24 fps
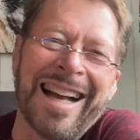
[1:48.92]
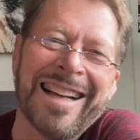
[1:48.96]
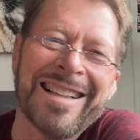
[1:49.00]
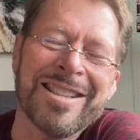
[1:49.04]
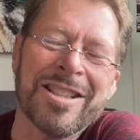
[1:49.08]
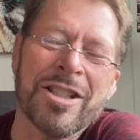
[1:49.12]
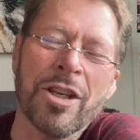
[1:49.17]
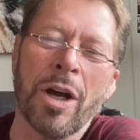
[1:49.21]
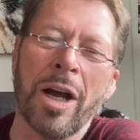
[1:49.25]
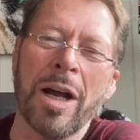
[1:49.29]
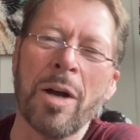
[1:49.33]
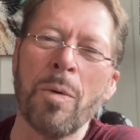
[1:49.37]

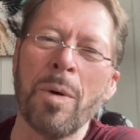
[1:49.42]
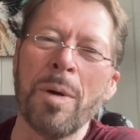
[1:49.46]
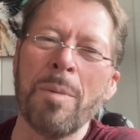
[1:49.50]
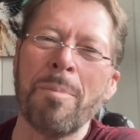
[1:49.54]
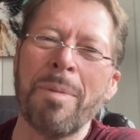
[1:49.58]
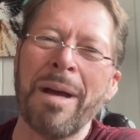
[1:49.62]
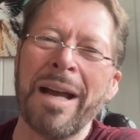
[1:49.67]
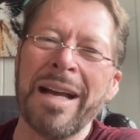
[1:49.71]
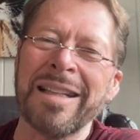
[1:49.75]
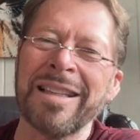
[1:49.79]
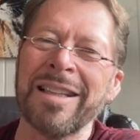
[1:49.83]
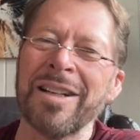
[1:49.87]
So I went
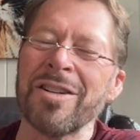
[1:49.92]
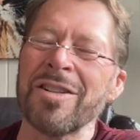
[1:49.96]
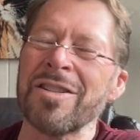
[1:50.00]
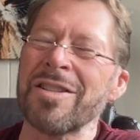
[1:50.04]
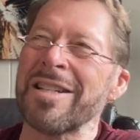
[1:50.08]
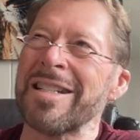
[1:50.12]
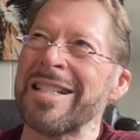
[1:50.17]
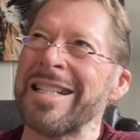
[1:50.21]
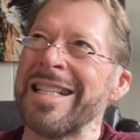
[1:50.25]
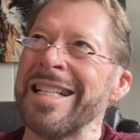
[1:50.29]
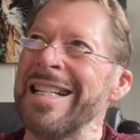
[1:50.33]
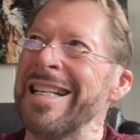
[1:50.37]
back there as
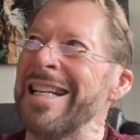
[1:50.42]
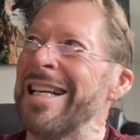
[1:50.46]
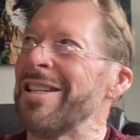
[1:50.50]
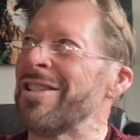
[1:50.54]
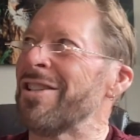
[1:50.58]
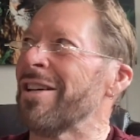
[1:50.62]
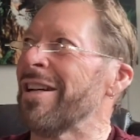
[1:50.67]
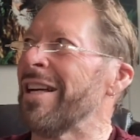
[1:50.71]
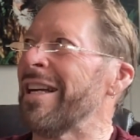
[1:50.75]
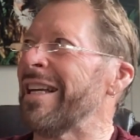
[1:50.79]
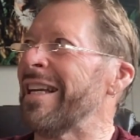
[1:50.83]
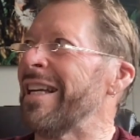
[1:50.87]
a teenager,
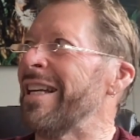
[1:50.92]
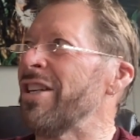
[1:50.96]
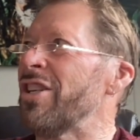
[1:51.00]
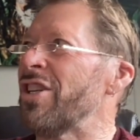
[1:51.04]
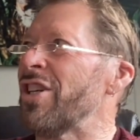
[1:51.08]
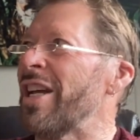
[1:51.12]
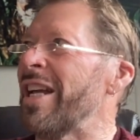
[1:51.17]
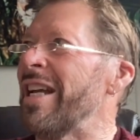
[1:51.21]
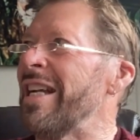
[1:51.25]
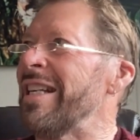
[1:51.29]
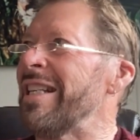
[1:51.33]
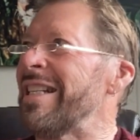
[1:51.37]
like age
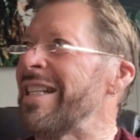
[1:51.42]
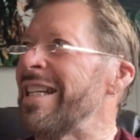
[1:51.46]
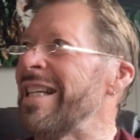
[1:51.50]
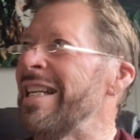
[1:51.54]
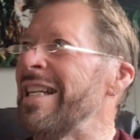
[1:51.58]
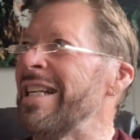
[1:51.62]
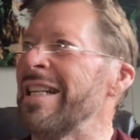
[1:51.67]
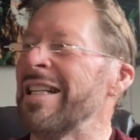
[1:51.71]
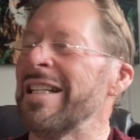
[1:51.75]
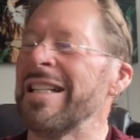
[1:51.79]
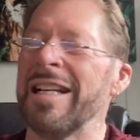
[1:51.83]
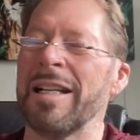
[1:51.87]

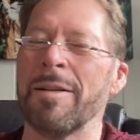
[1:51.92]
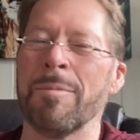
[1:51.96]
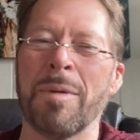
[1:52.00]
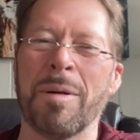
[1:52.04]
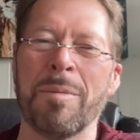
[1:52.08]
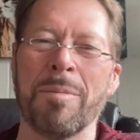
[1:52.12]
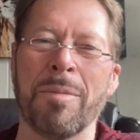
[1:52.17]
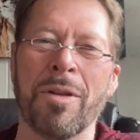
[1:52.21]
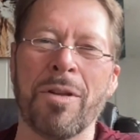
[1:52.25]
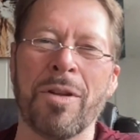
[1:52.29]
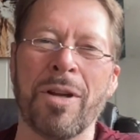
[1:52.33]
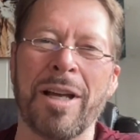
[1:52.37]
18, and my
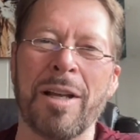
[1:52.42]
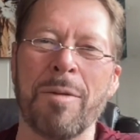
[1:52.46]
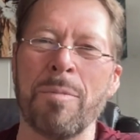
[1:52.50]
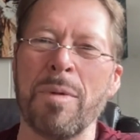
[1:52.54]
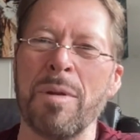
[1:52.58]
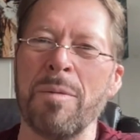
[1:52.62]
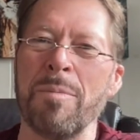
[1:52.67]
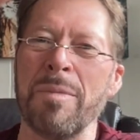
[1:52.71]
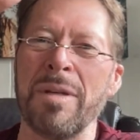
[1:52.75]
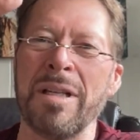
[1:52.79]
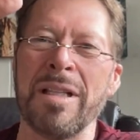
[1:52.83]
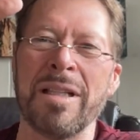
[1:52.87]
mother had
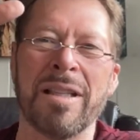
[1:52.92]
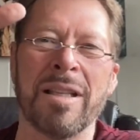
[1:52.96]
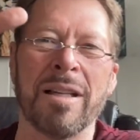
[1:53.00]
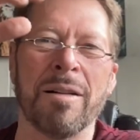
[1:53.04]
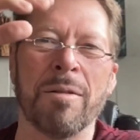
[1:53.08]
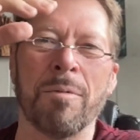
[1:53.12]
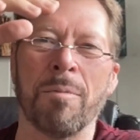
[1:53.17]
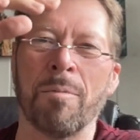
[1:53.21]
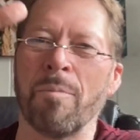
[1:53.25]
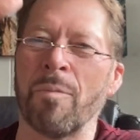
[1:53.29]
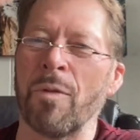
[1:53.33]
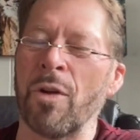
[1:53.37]
me meet
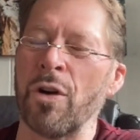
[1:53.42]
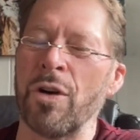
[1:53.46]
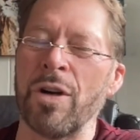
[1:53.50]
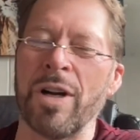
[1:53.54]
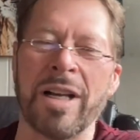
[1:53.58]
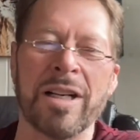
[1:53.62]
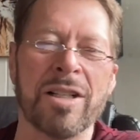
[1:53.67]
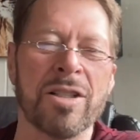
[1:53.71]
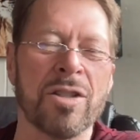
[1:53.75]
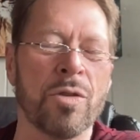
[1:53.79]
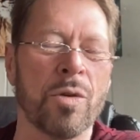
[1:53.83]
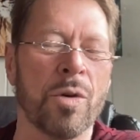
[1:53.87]
her
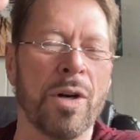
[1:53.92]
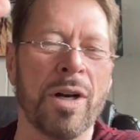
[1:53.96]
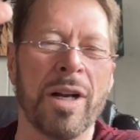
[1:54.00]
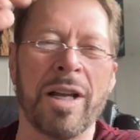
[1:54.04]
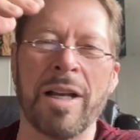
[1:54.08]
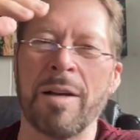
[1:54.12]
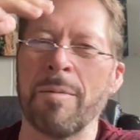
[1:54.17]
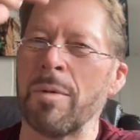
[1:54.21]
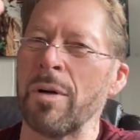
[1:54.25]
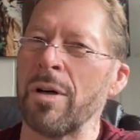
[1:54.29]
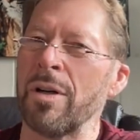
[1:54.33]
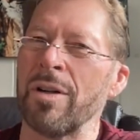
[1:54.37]
next door
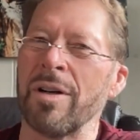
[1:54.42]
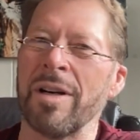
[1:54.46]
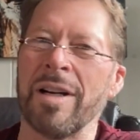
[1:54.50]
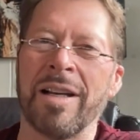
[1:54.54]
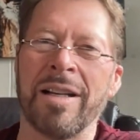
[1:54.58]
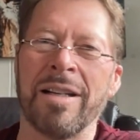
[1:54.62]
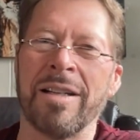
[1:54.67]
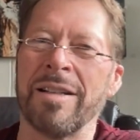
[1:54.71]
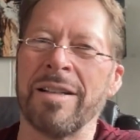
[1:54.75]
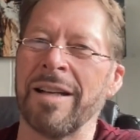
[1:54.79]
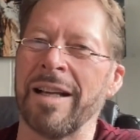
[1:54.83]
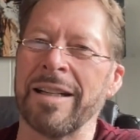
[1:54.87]
neighbor,
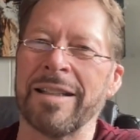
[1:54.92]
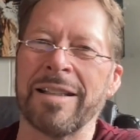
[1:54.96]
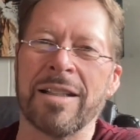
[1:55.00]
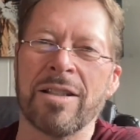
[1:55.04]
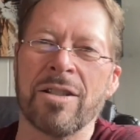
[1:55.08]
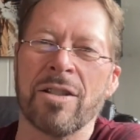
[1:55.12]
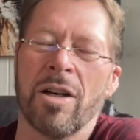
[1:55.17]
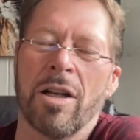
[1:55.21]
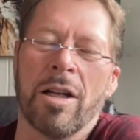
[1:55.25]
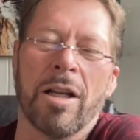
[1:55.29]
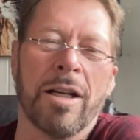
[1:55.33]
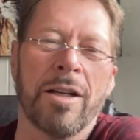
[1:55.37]
and like that's
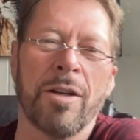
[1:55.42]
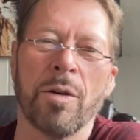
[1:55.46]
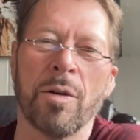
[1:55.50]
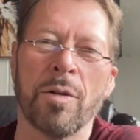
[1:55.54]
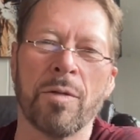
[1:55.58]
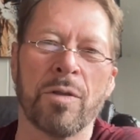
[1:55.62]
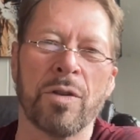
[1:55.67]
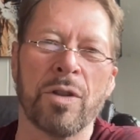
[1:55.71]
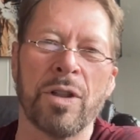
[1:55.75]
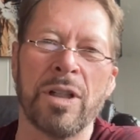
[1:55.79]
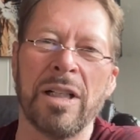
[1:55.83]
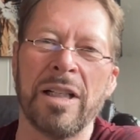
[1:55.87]
all I know of
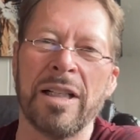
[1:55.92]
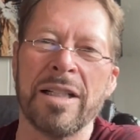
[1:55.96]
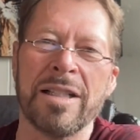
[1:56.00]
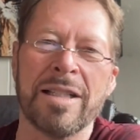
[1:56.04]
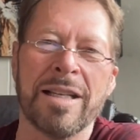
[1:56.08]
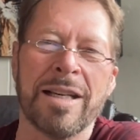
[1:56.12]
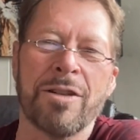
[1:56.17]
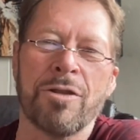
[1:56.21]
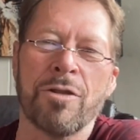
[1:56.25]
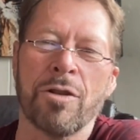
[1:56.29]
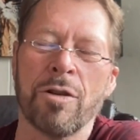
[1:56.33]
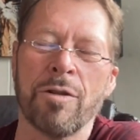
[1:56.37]
Greeley is I
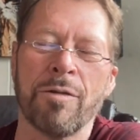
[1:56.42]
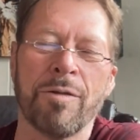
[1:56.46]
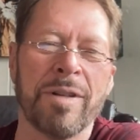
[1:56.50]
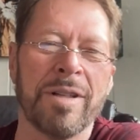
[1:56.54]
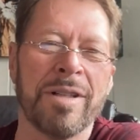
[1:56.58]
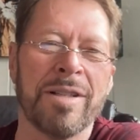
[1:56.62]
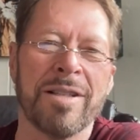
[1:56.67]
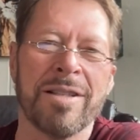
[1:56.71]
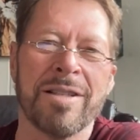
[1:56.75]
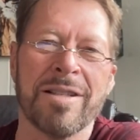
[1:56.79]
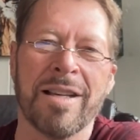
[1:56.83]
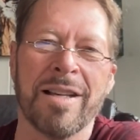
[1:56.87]
drove
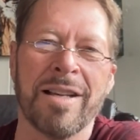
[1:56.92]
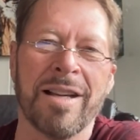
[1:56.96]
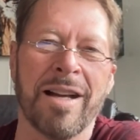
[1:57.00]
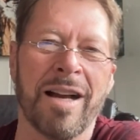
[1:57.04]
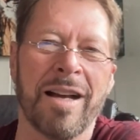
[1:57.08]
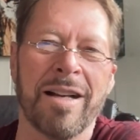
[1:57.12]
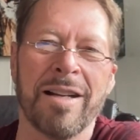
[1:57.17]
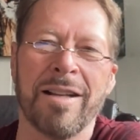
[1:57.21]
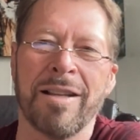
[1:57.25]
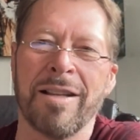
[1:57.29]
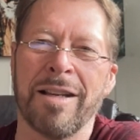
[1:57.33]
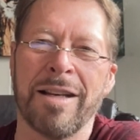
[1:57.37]
in, said hi
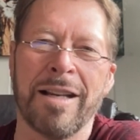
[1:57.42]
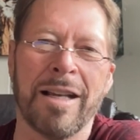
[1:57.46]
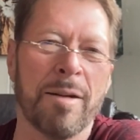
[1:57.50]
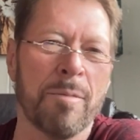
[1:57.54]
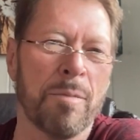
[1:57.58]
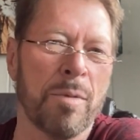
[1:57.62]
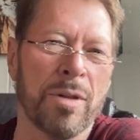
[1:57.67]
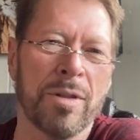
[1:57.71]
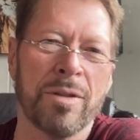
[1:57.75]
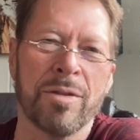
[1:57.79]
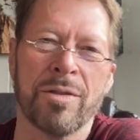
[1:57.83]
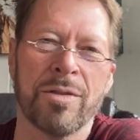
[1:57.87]
to the neighbor,
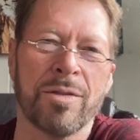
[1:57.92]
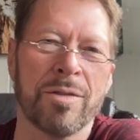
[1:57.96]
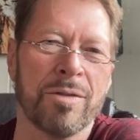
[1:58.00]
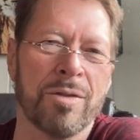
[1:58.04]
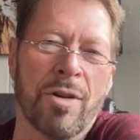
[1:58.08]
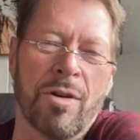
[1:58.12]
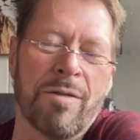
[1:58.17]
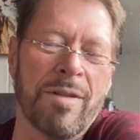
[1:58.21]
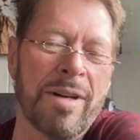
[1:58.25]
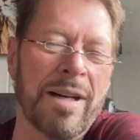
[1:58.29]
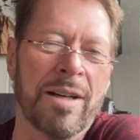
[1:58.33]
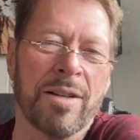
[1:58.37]
and
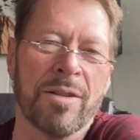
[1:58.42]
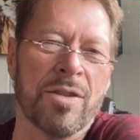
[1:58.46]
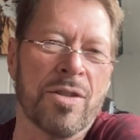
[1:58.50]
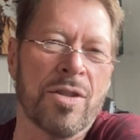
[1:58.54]
drove out.